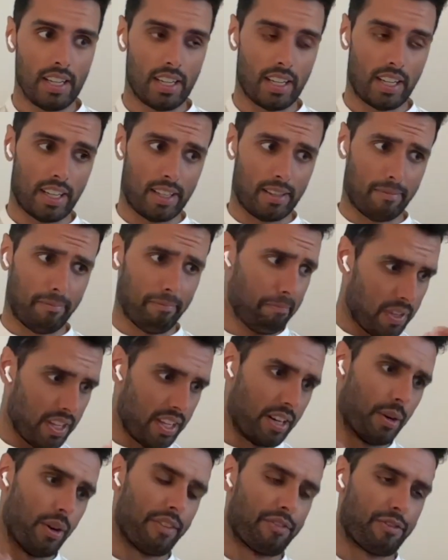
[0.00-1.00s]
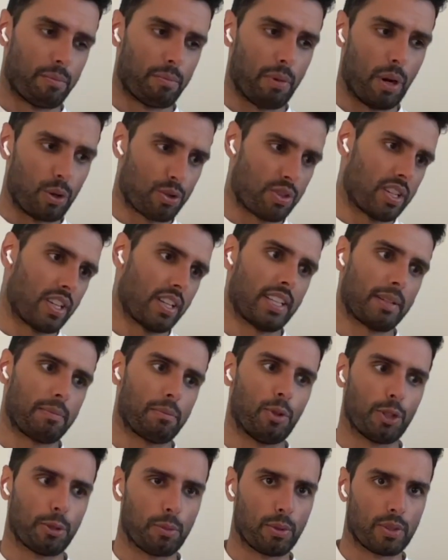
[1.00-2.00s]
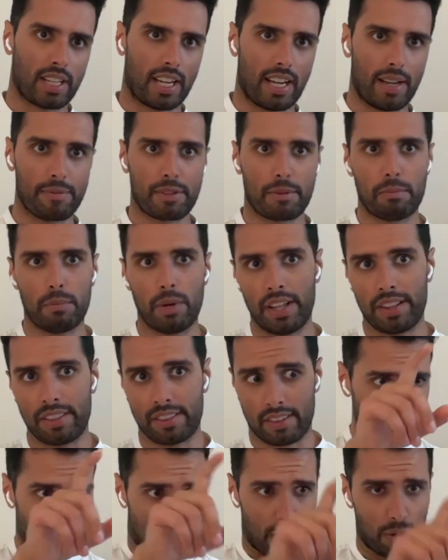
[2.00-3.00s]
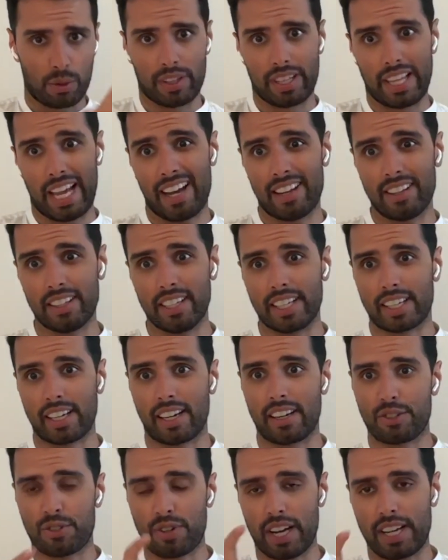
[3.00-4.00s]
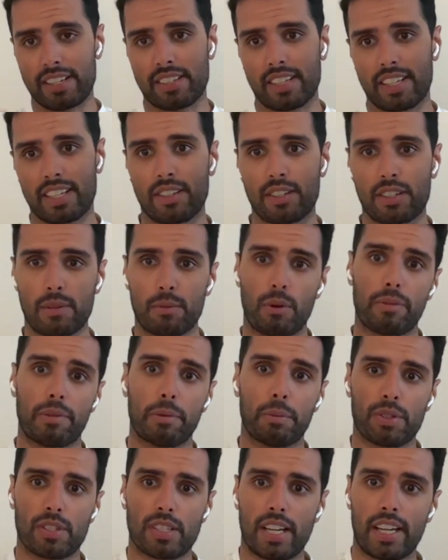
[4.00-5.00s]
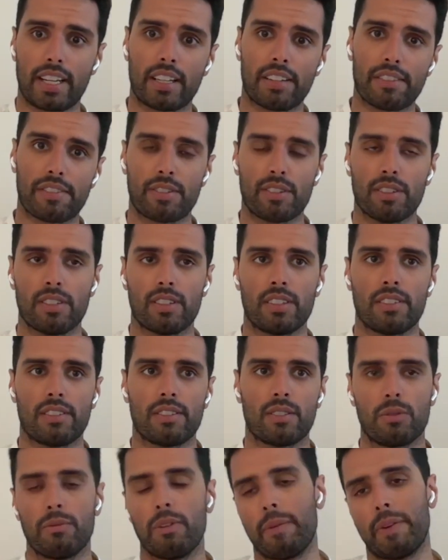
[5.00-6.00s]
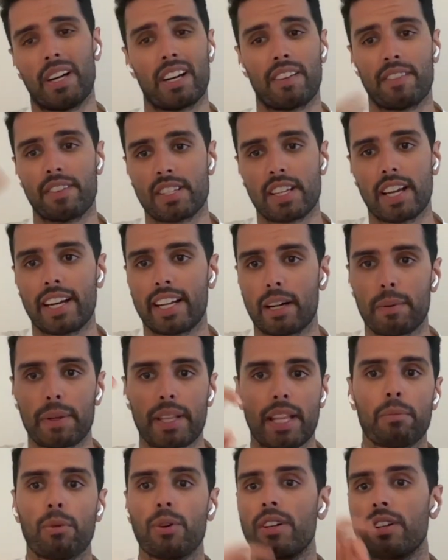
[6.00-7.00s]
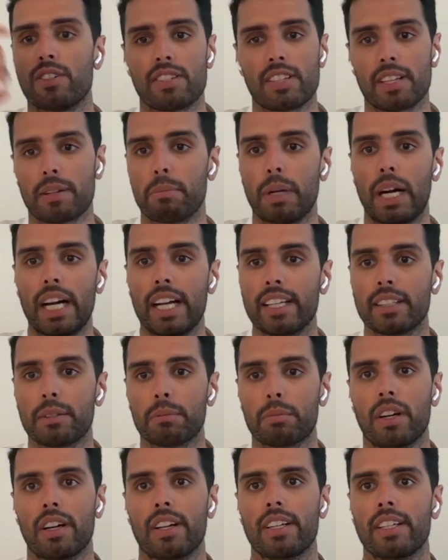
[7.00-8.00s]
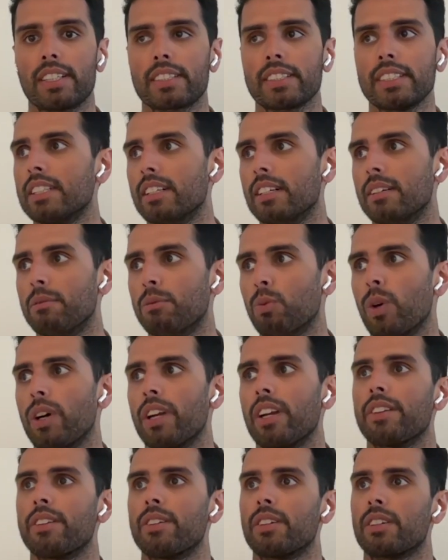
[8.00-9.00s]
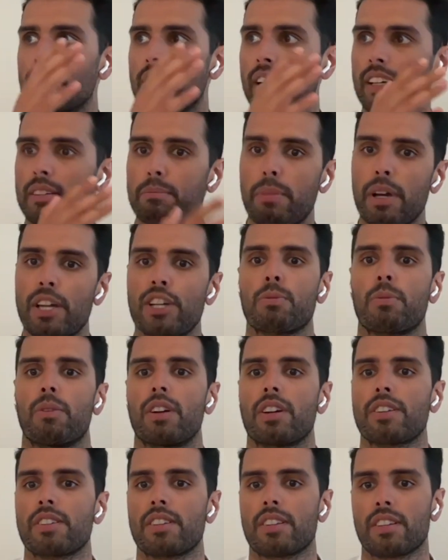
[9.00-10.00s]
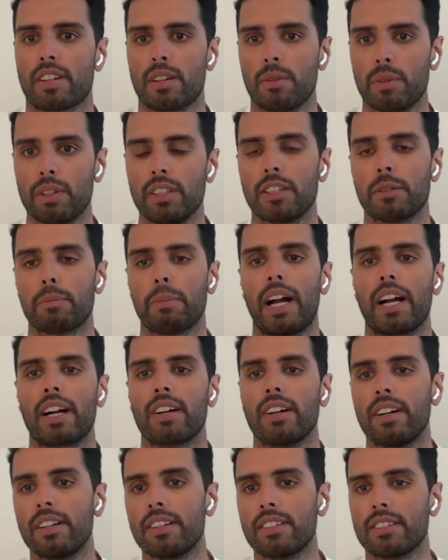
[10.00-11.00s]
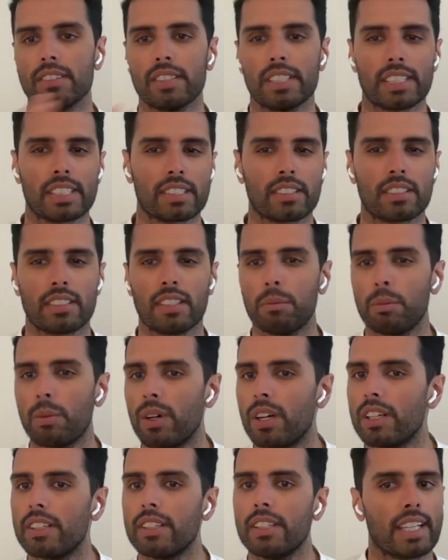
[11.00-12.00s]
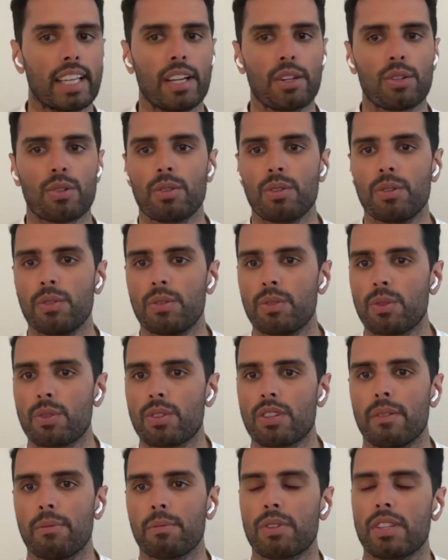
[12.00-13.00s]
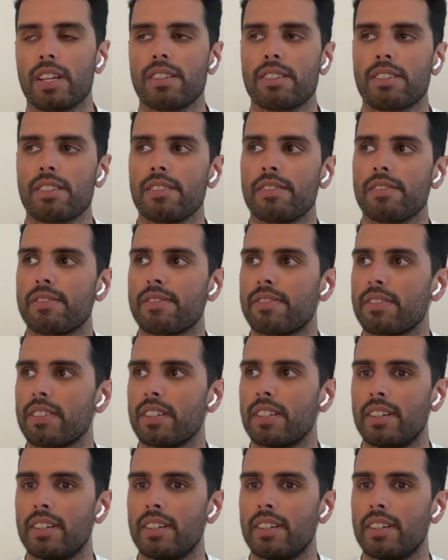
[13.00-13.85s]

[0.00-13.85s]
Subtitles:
If we're posting like multiple times a month, how will that like kind of translate into more people signing up for, or maybe not even signing up at that point, just like buying the product? What other kind of benchmarks can we look back on to like somewhat get to some sense of